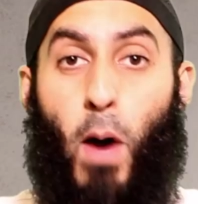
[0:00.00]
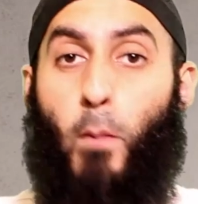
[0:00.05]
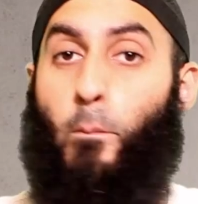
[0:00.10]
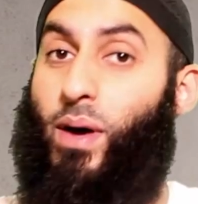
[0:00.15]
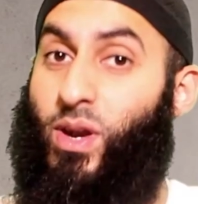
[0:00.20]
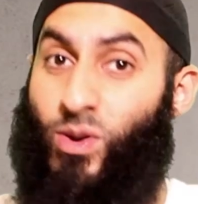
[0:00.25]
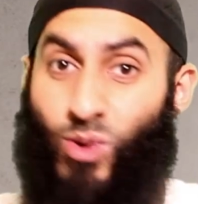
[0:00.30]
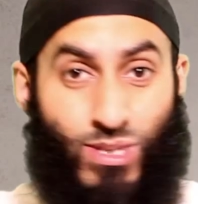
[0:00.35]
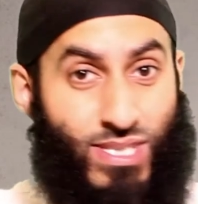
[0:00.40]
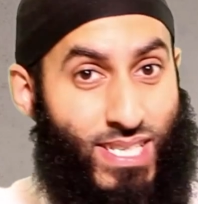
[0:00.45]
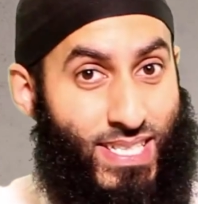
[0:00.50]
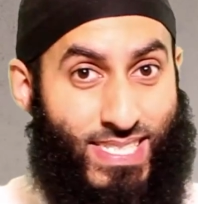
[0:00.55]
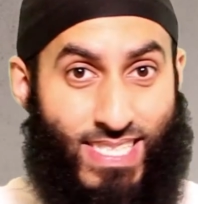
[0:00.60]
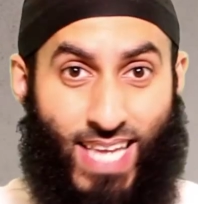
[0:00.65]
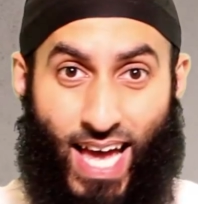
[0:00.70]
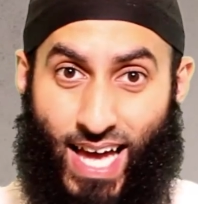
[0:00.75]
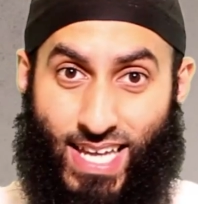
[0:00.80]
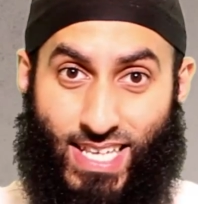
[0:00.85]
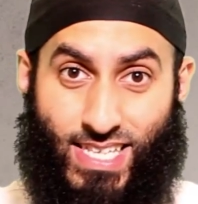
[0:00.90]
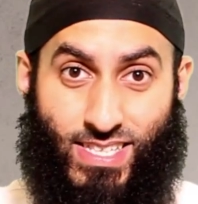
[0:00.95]
But not just
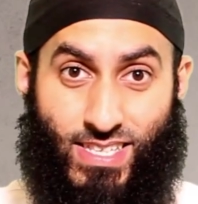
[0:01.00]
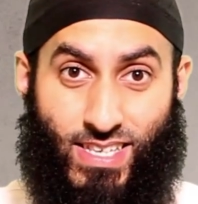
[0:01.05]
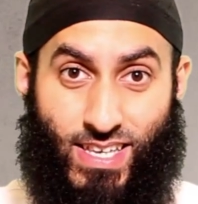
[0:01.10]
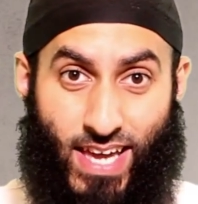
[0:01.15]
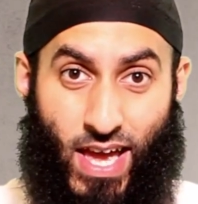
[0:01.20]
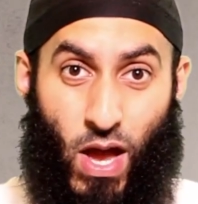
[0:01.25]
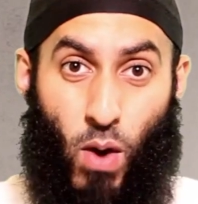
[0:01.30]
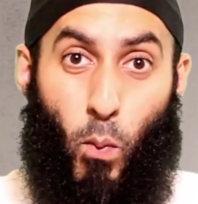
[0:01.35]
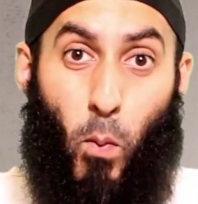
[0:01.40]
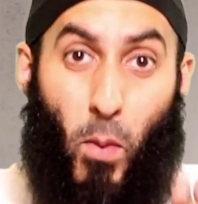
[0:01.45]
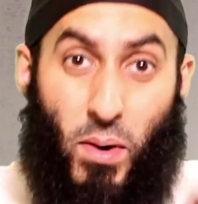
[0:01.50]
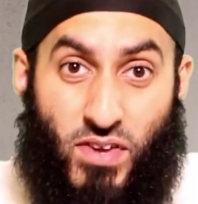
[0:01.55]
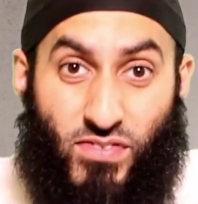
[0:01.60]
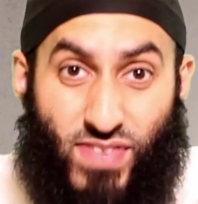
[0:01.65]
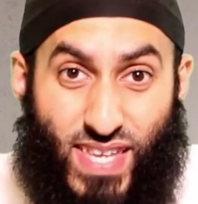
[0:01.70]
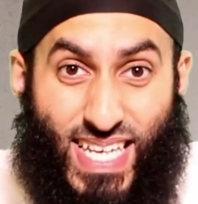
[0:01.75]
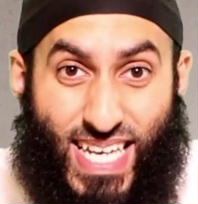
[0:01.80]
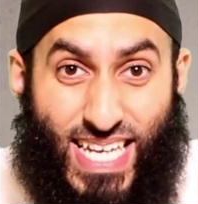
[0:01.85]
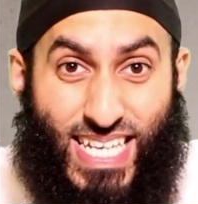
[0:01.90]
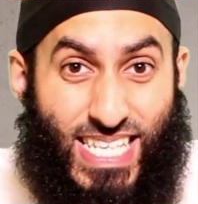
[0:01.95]
that, one
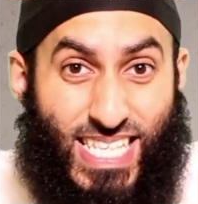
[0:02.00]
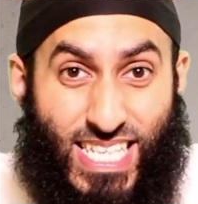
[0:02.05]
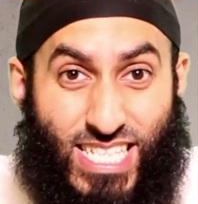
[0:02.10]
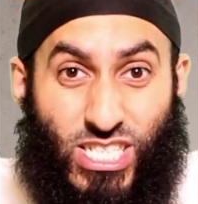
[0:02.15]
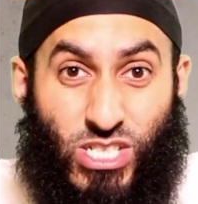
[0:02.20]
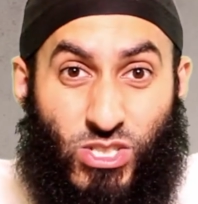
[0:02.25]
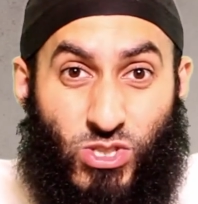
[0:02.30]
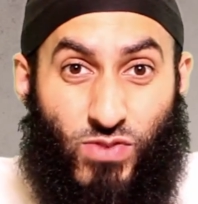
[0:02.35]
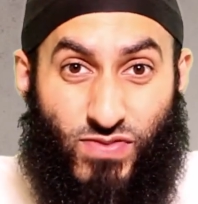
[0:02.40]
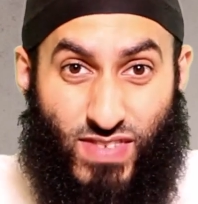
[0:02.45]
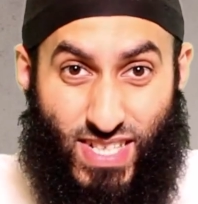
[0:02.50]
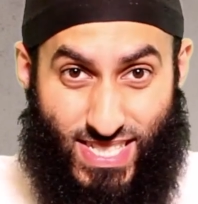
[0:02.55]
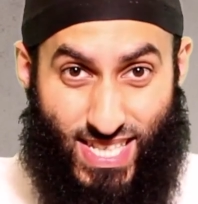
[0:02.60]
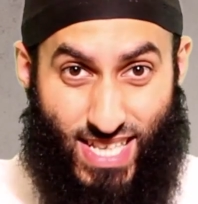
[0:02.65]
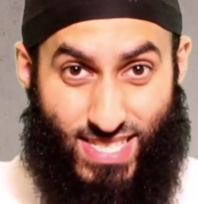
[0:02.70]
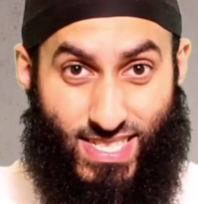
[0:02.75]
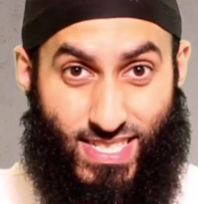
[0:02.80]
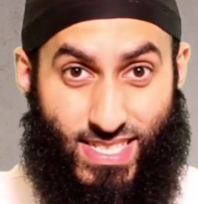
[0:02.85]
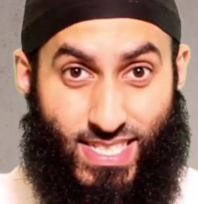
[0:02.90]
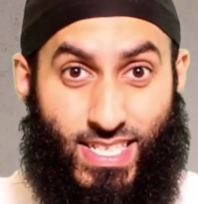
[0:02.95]
of the conditions of
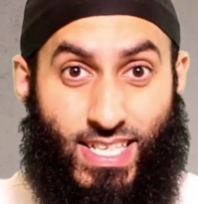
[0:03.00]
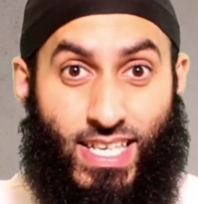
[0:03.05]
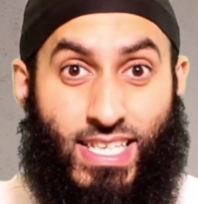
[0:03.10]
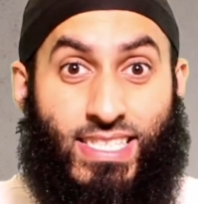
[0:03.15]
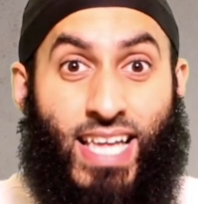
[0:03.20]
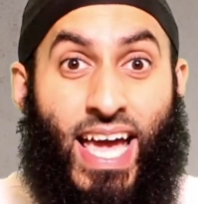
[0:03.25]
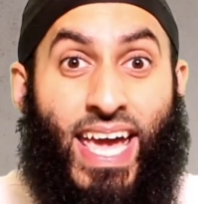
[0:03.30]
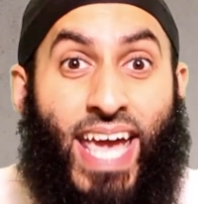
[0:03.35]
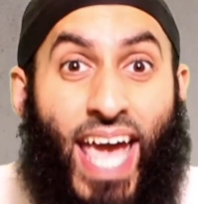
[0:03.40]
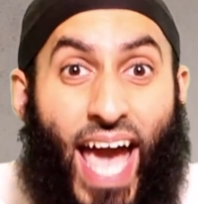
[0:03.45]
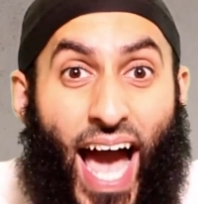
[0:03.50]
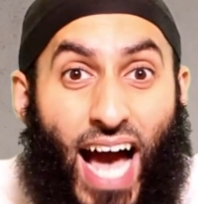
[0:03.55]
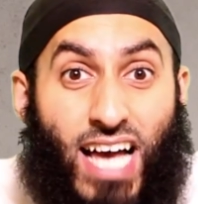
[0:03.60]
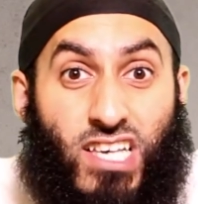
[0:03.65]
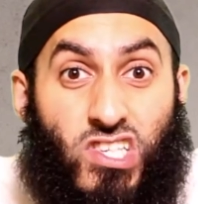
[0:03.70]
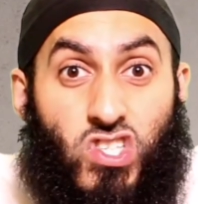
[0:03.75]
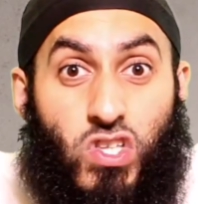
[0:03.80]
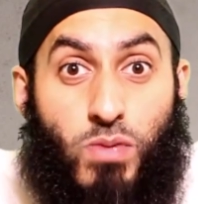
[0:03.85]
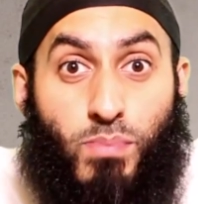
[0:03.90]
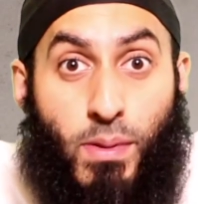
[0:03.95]
necessity is that it
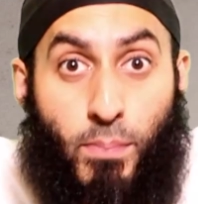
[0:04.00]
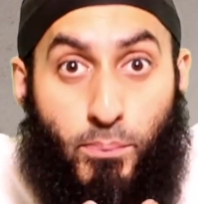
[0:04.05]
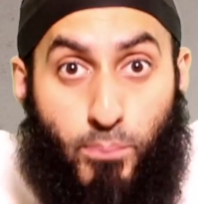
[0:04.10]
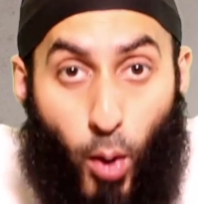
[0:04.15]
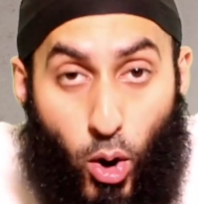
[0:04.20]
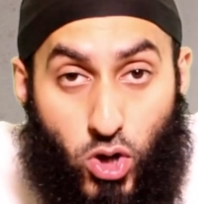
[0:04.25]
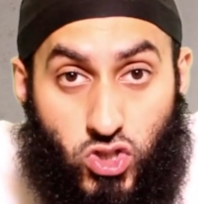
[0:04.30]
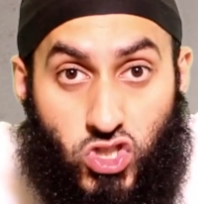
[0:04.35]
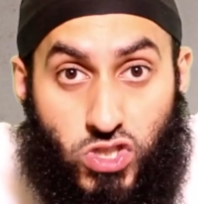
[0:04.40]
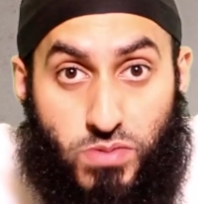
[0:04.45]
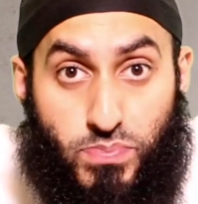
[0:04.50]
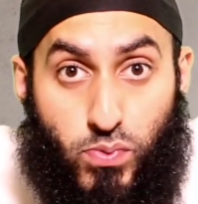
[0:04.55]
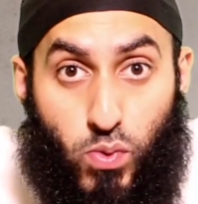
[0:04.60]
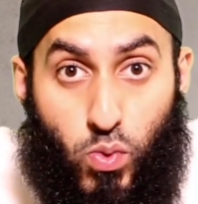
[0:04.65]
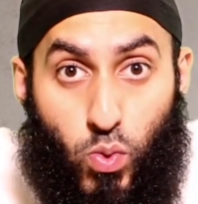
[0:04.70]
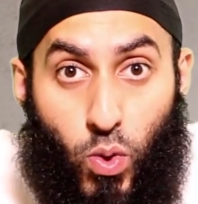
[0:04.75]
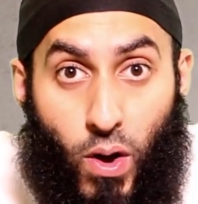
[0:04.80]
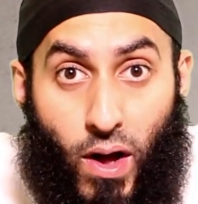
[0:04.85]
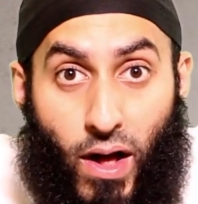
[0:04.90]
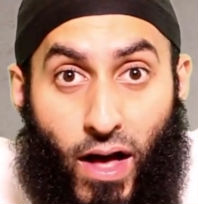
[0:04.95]
has to be
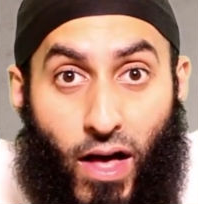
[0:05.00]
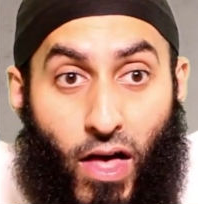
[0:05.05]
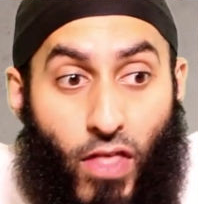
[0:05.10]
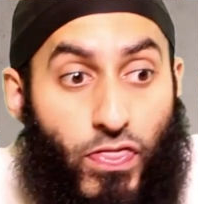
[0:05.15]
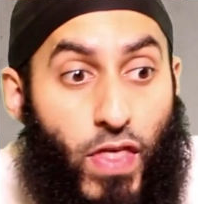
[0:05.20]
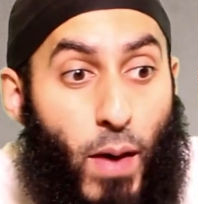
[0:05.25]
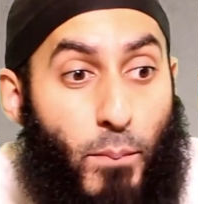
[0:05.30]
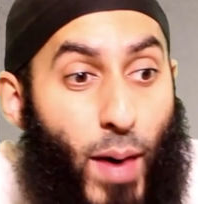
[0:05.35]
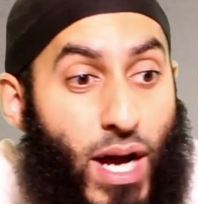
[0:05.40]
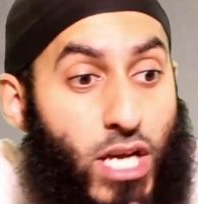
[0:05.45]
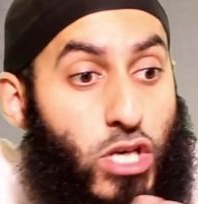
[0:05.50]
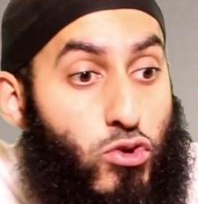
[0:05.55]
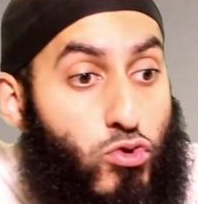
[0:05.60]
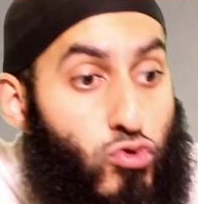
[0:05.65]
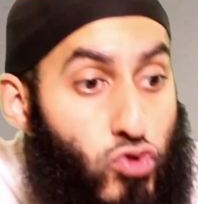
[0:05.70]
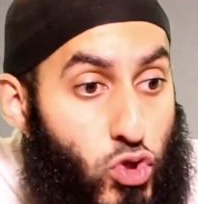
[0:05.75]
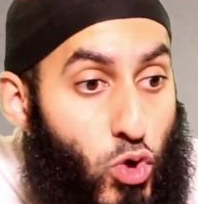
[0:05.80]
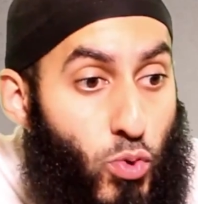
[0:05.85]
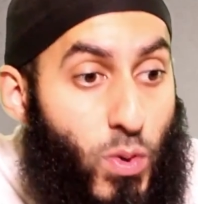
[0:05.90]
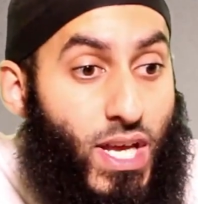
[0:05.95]
possible that by
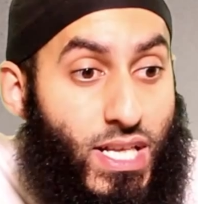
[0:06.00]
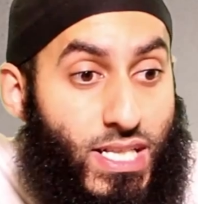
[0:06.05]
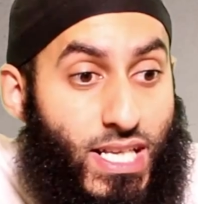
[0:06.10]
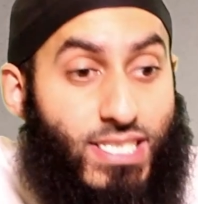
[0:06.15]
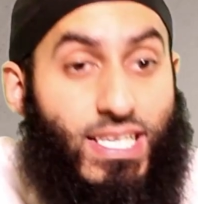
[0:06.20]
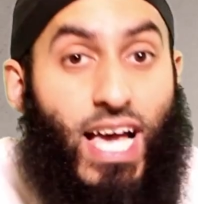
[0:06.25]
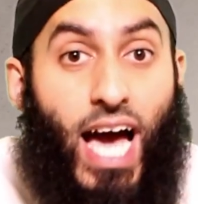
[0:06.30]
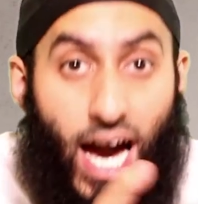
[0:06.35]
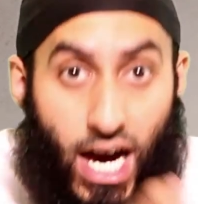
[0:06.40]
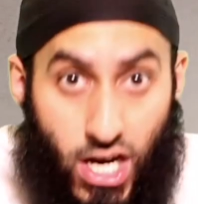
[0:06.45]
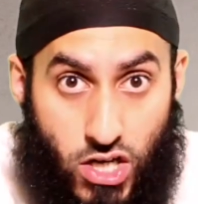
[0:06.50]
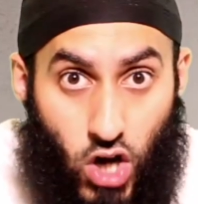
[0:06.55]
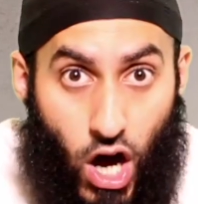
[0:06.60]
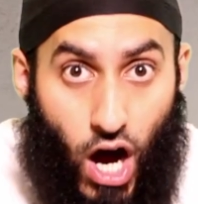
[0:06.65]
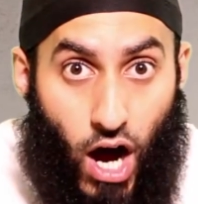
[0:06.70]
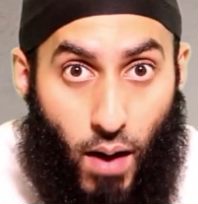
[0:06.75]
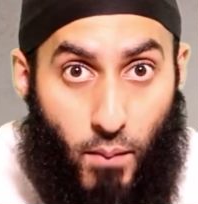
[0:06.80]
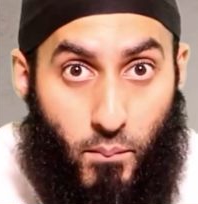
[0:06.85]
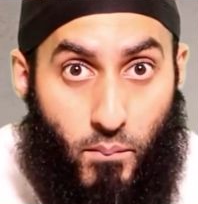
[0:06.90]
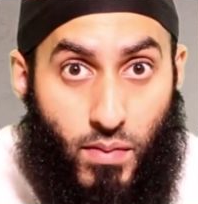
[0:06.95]
you doing this
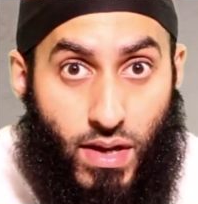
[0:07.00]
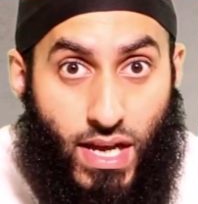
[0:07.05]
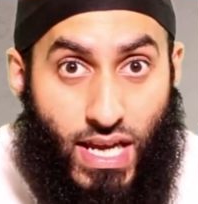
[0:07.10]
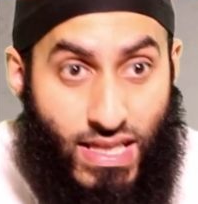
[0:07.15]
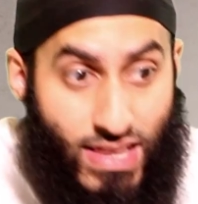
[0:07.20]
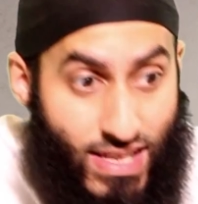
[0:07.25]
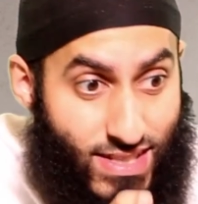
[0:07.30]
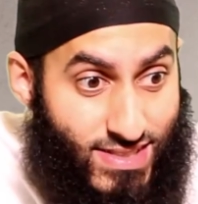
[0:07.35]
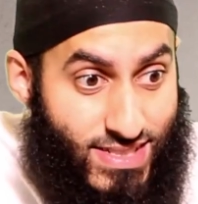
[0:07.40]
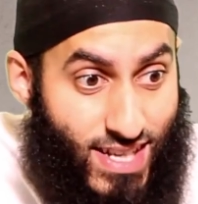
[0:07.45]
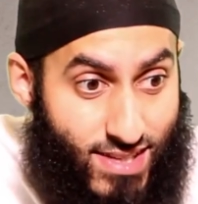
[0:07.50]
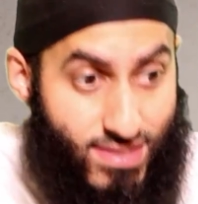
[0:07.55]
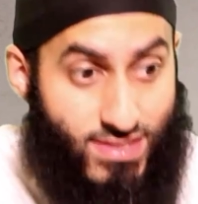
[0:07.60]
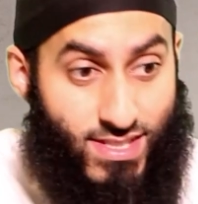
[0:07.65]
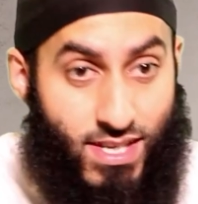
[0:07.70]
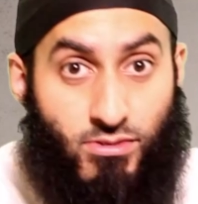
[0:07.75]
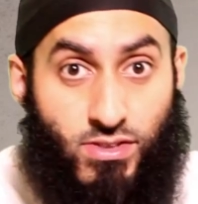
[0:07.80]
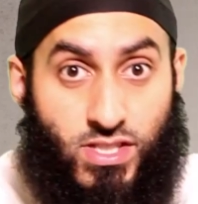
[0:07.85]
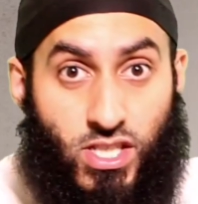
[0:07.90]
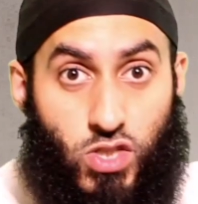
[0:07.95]
haram in this
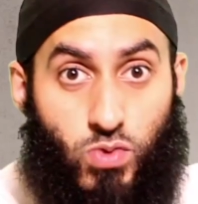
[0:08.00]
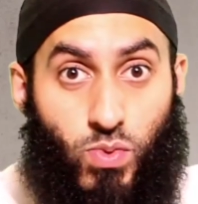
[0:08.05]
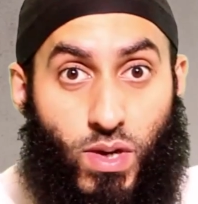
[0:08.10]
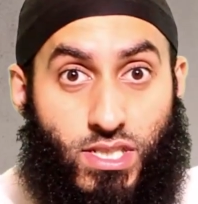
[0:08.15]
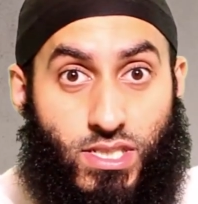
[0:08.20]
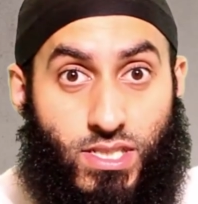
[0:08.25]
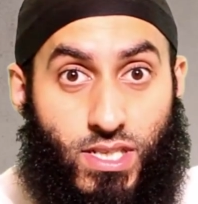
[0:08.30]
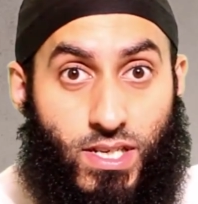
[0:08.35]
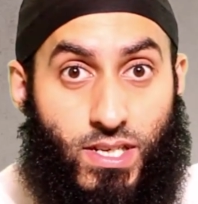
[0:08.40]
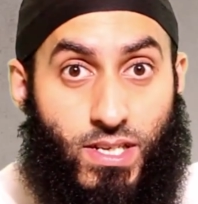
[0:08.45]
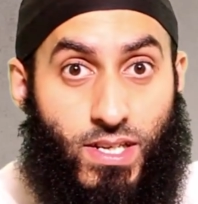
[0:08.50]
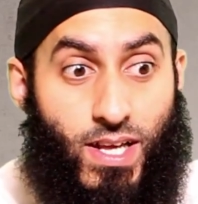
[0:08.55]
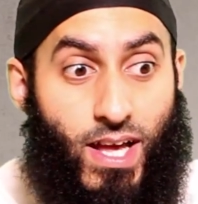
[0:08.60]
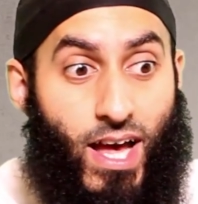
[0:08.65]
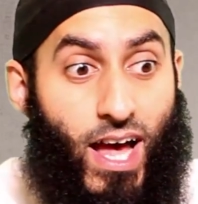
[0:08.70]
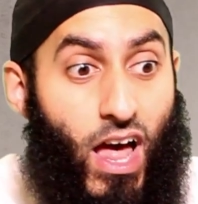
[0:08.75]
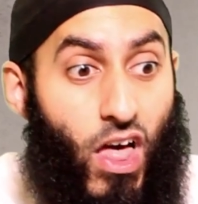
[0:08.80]
necessary situation,